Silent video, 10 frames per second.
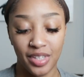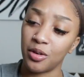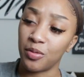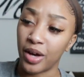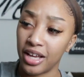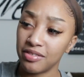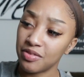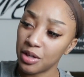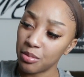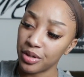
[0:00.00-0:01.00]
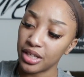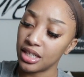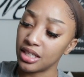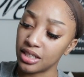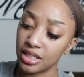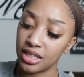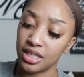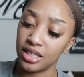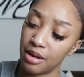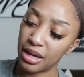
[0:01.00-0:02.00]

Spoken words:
The waves feel pretty good.